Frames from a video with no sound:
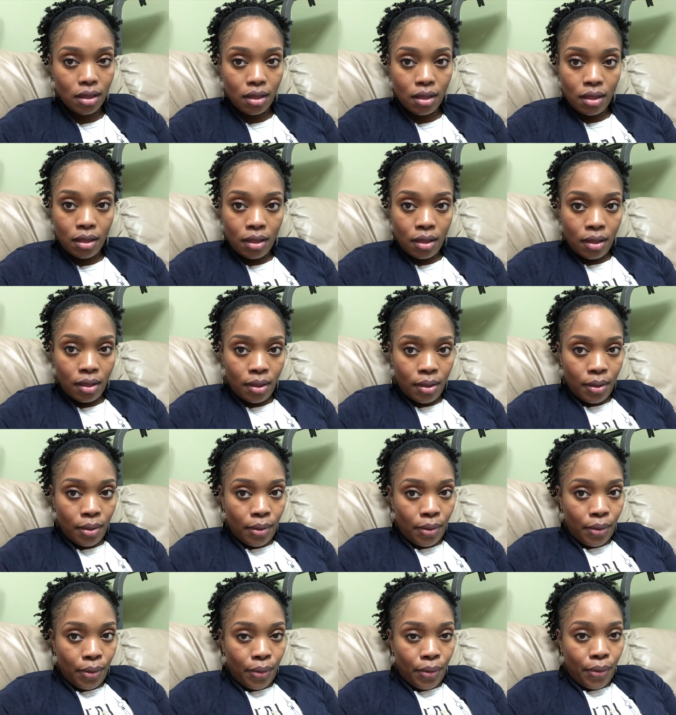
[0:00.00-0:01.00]

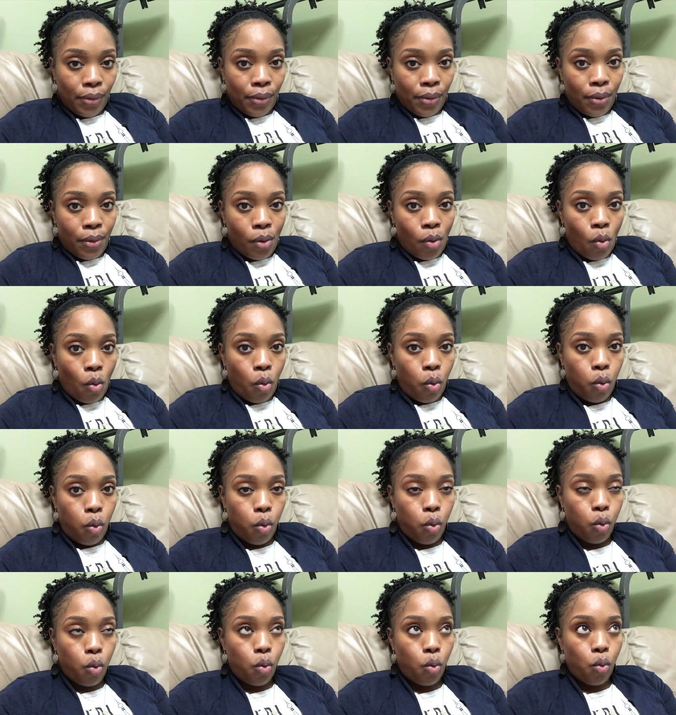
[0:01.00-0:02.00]

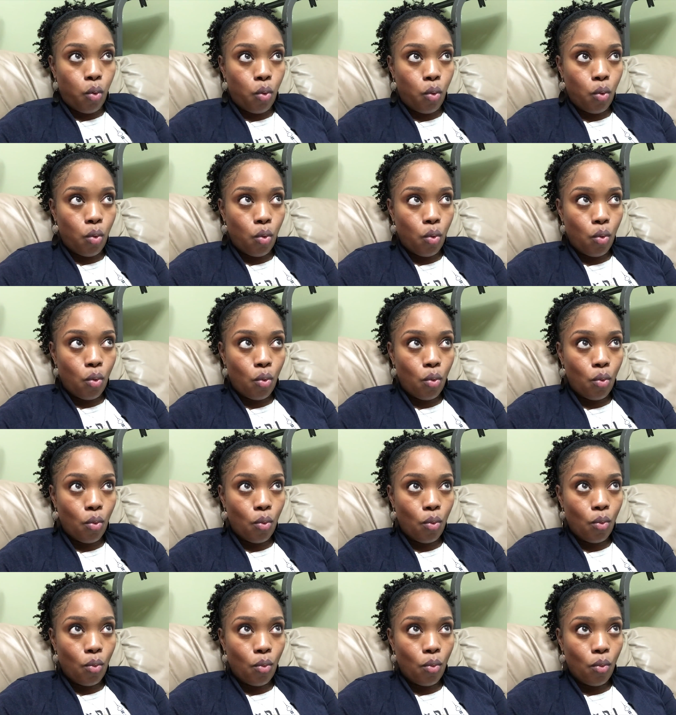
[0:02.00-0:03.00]

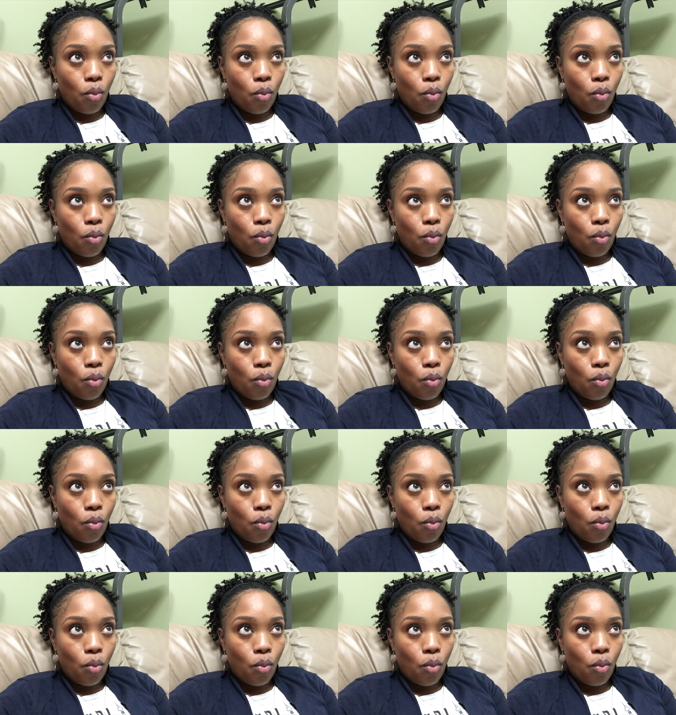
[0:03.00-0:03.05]
Nobody speaks.